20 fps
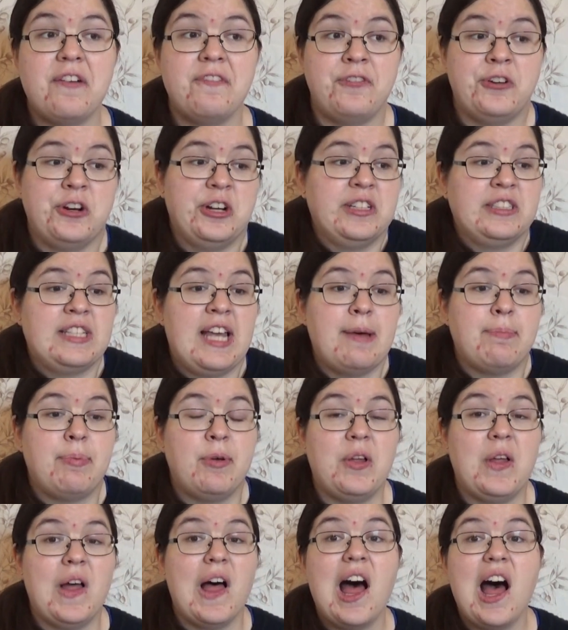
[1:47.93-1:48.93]
For
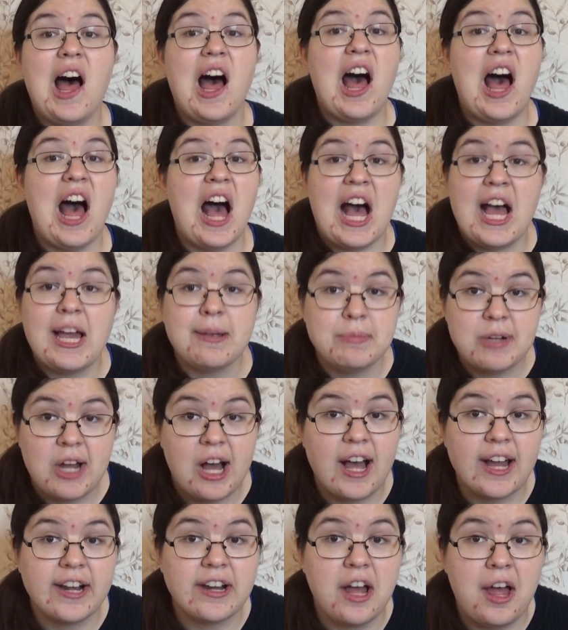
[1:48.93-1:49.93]
example, I'm
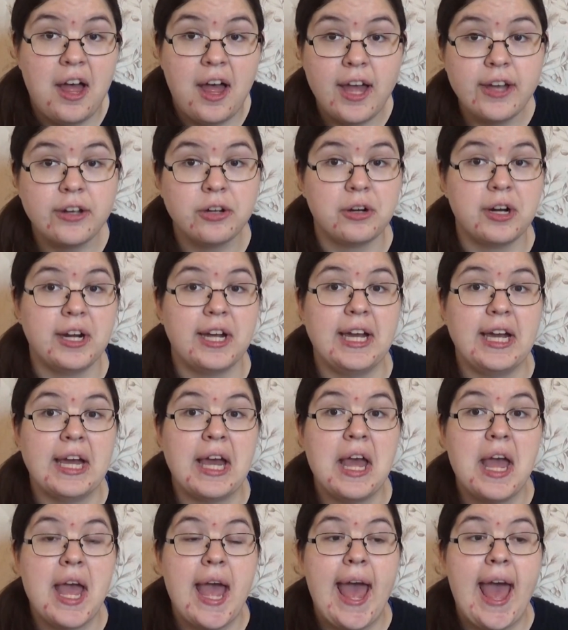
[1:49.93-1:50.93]
not
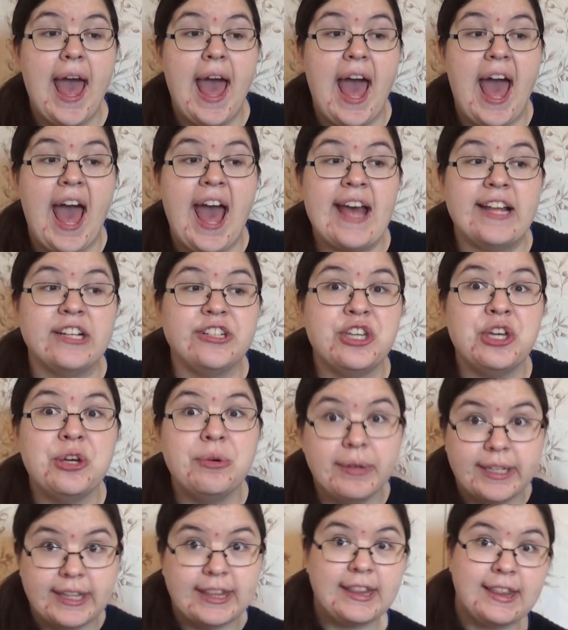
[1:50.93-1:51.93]
hungry, and you
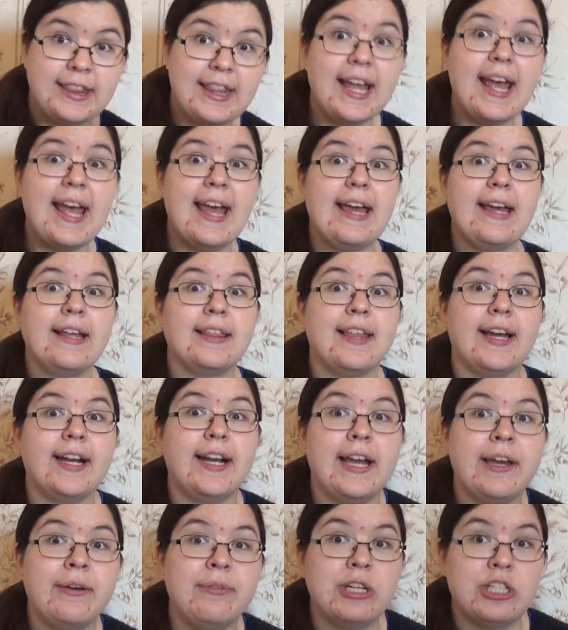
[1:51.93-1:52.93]
would think
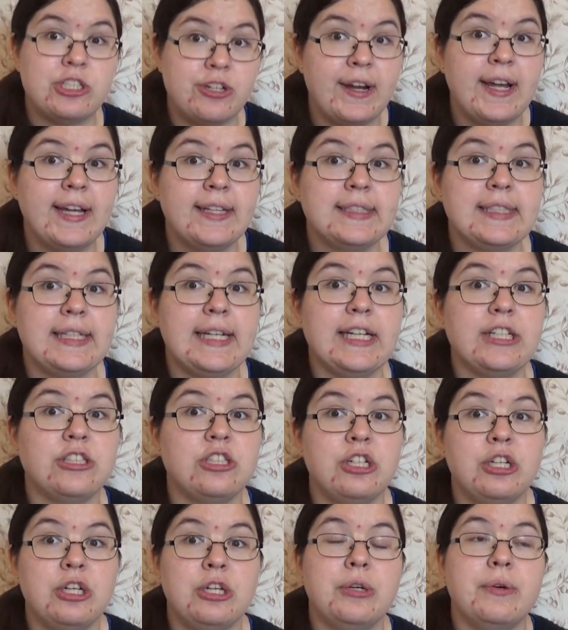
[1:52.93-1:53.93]
that it would translate
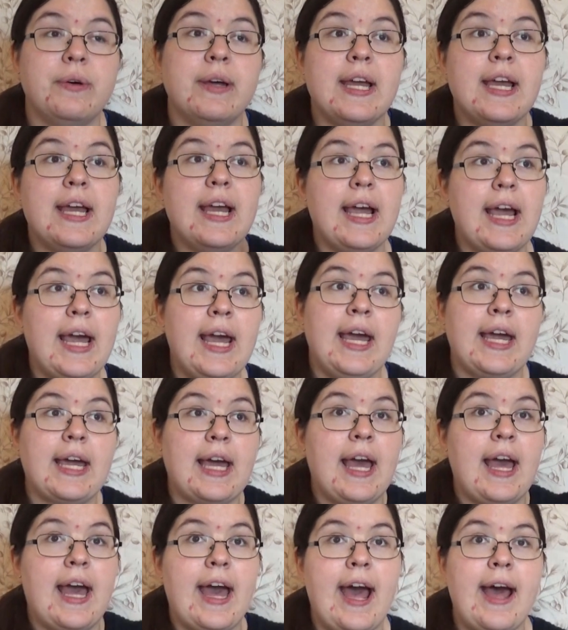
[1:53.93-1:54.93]
to ik
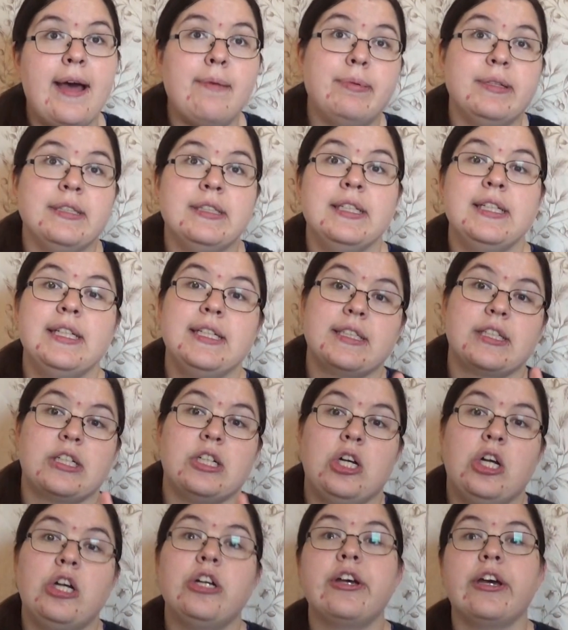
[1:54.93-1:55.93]
heb niet
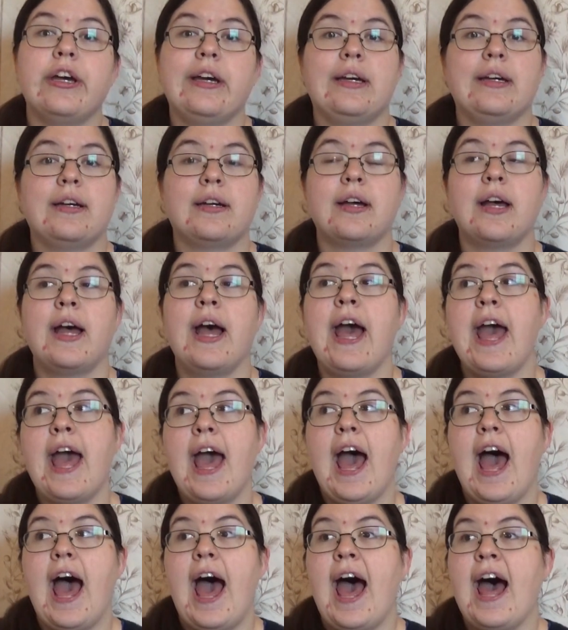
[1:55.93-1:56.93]
honger,
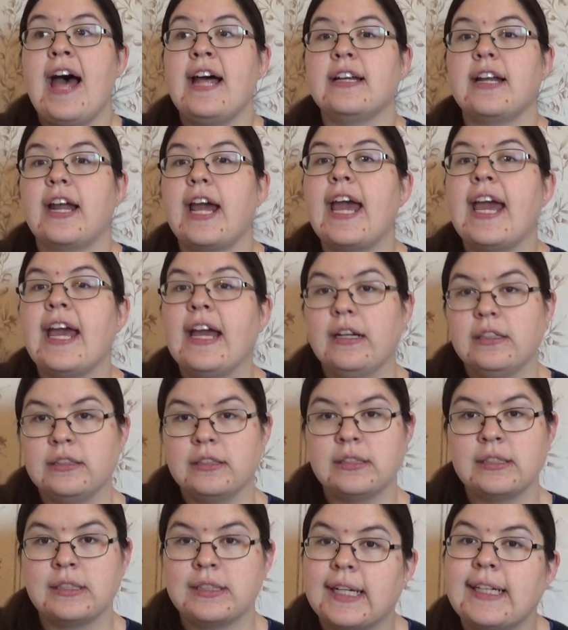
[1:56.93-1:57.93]
and it
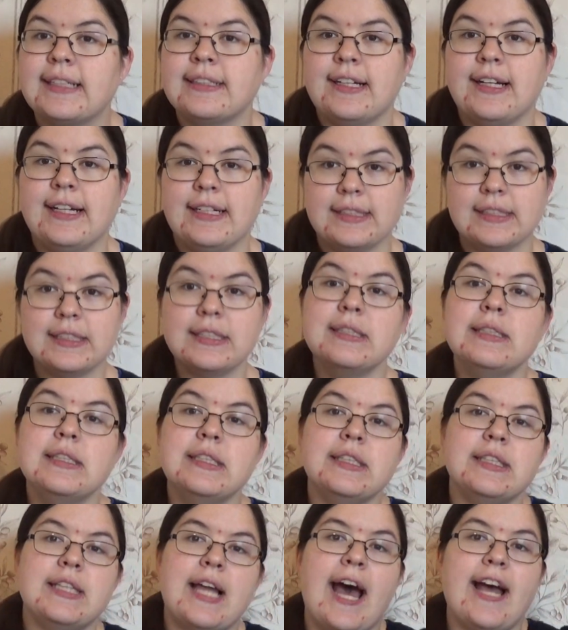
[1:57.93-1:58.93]
doesn't.
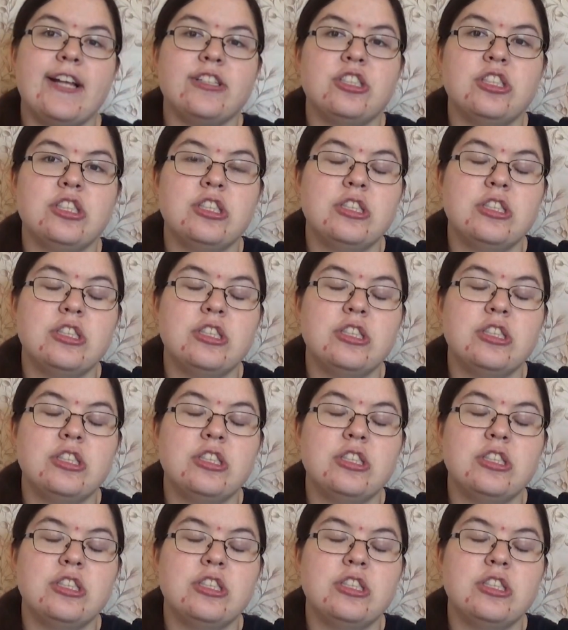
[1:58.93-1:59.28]
That